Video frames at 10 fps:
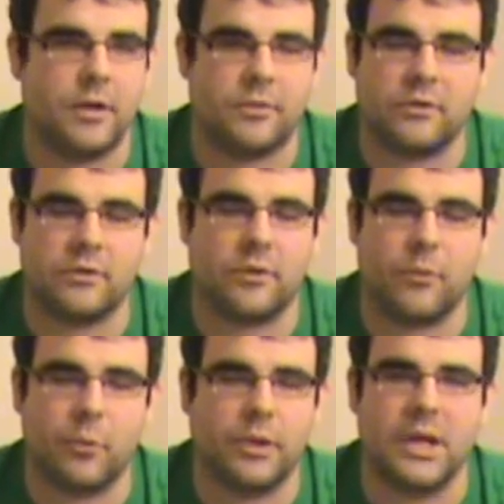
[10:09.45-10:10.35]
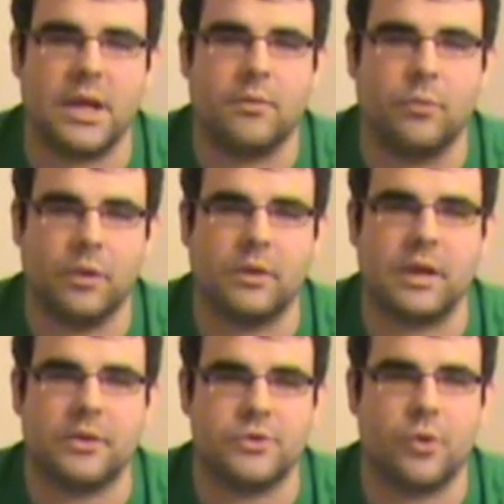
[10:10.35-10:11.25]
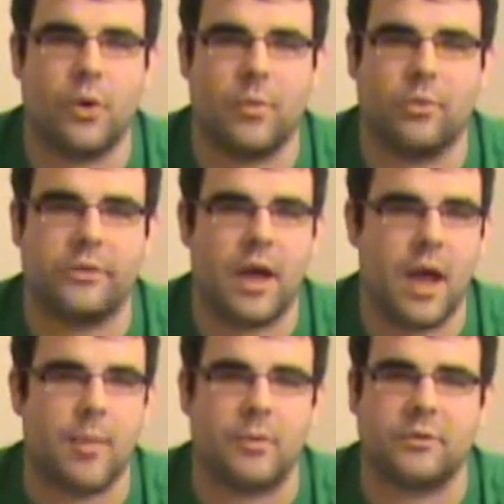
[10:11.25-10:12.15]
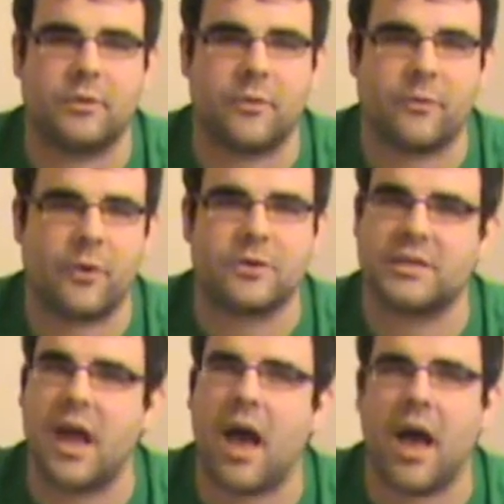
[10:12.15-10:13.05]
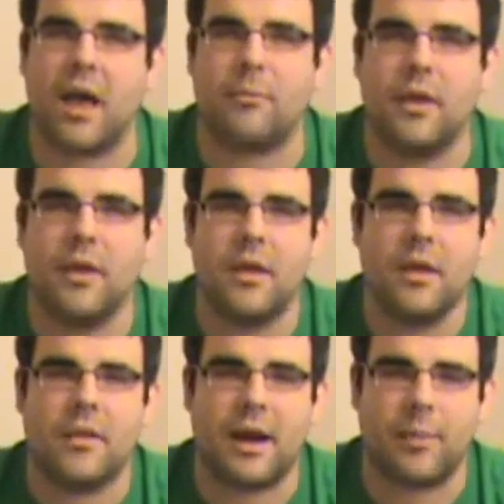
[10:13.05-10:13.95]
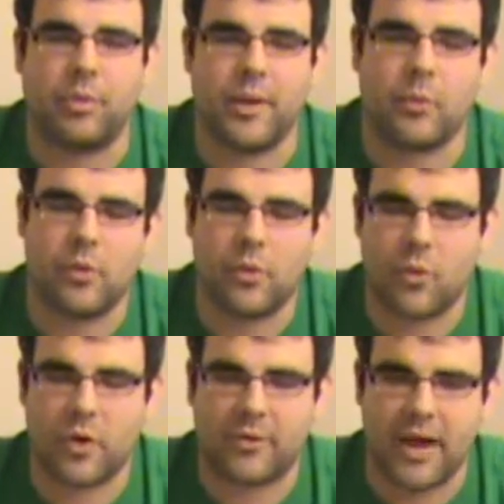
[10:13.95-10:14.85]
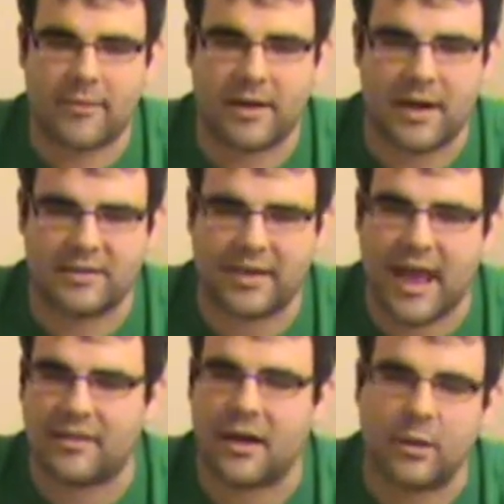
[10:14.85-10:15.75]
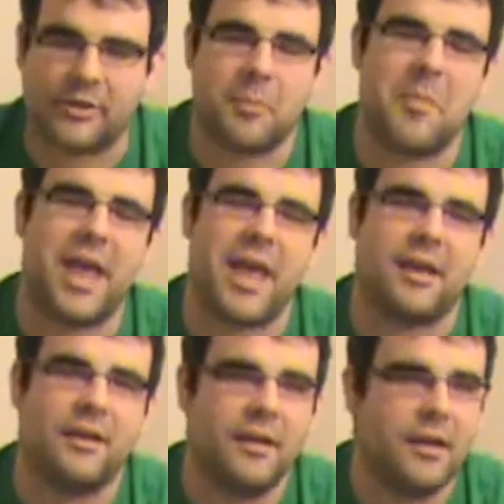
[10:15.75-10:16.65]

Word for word: It was just a really, really enjoyable time. It was the first time that I played World of Warcraft and I sat there and I was like, man,